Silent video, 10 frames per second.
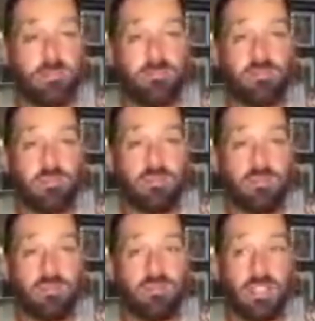You can
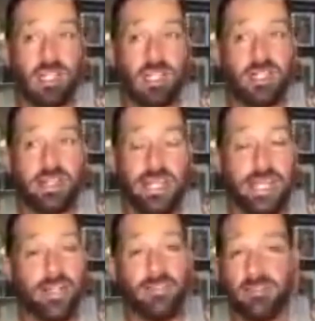
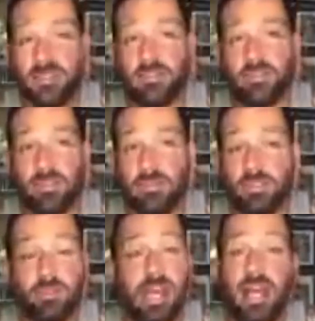get
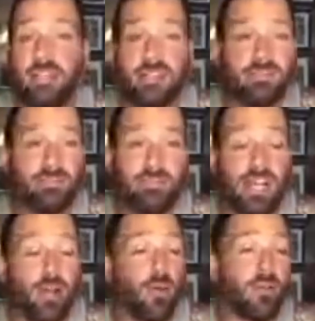some gas,
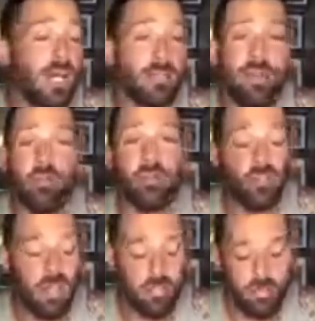not a whole lot depending on what
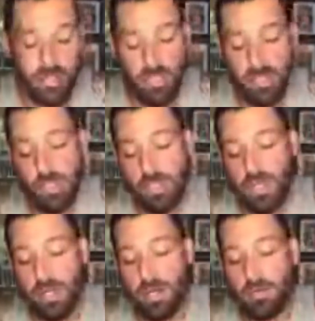you drive,
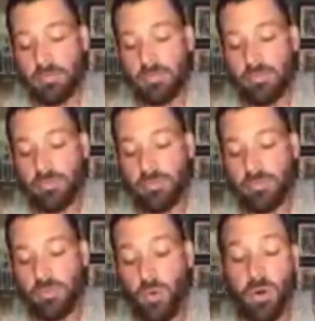
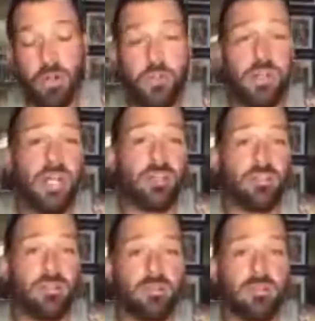or you can get
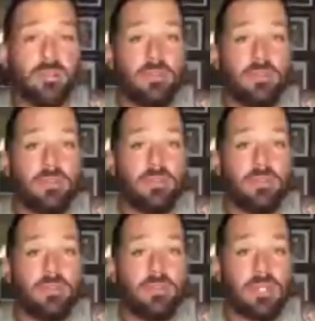
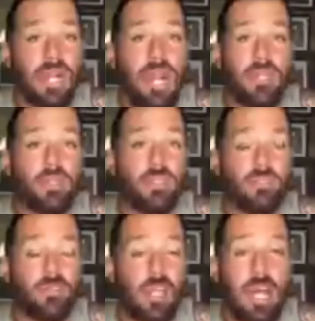some snacks for
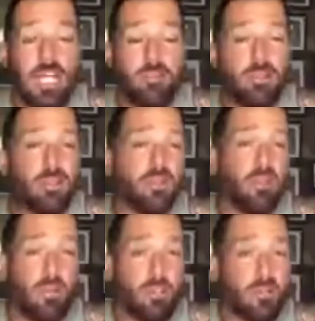the hospital or
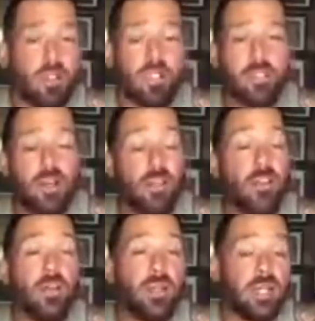groceries or anything
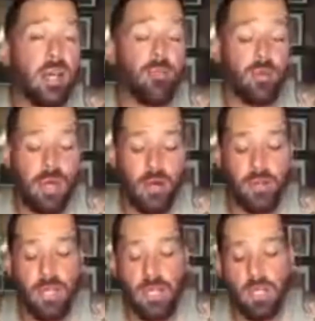you need to help you out.
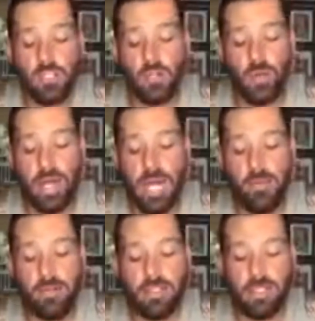So what
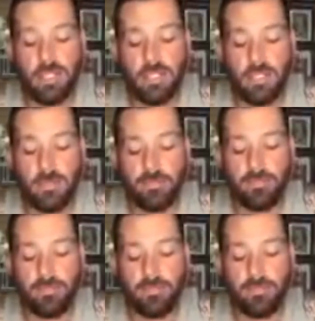happens is,